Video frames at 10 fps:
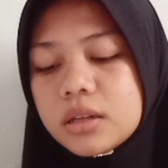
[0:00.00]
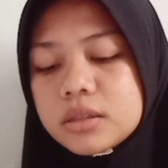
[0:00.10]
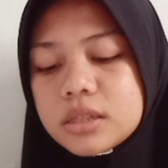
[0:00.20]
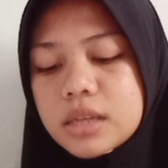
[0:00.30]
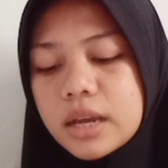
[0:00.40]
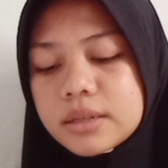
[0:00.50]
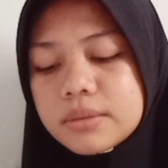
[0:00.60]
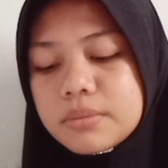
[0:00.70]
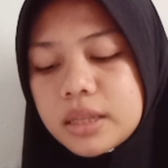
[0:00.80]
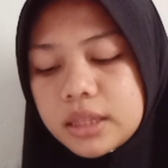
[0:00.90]
The
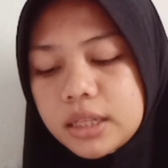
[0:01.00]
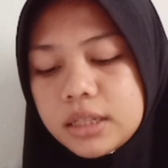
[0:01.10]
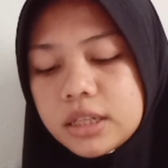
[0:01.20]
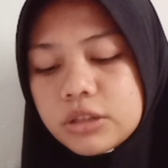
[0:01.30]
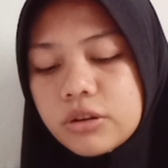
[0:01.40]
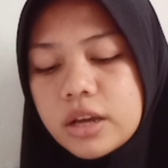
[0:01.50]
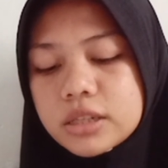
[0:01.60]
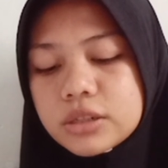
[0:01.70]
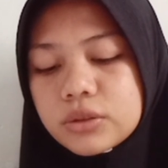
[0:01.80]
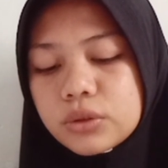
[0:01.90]
second meeting,
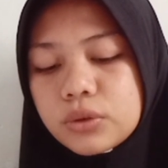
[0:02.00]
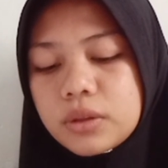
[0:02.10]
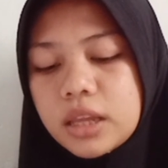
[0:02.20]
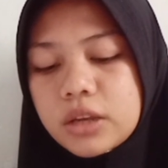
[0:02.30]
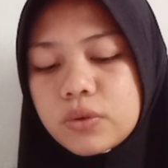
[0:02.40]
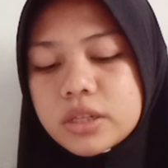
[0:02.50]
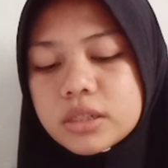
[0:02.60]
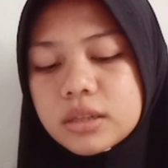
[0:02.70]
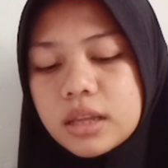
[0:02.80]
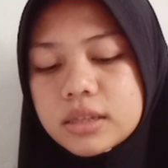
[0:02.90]
Introduction to
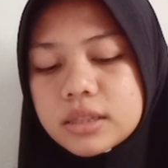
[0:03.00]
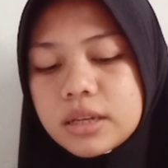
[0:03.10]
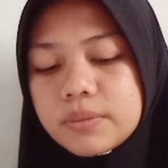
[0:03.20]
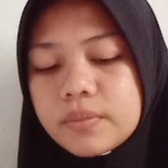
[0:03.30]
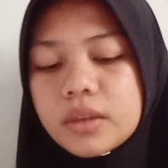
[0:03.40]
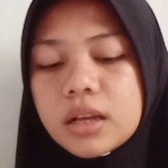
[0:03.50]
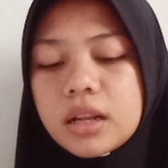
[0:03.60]
Language Testing.